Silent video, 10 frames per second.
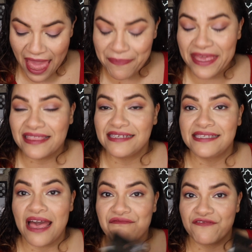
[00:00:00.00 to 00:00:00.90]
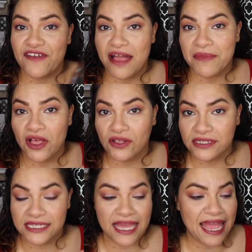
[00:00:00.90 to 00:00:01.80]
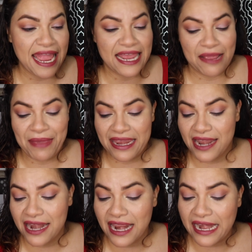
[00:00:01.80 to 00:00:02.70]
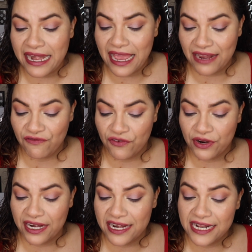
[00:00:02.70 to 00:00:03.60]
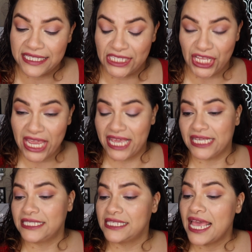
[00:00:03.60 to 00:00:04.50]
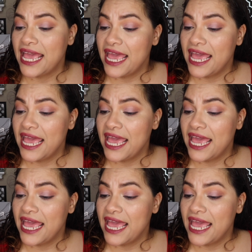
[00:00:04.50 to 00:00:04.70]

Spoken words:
I picked this up from Ulta and I paid $9.99 for it, and it says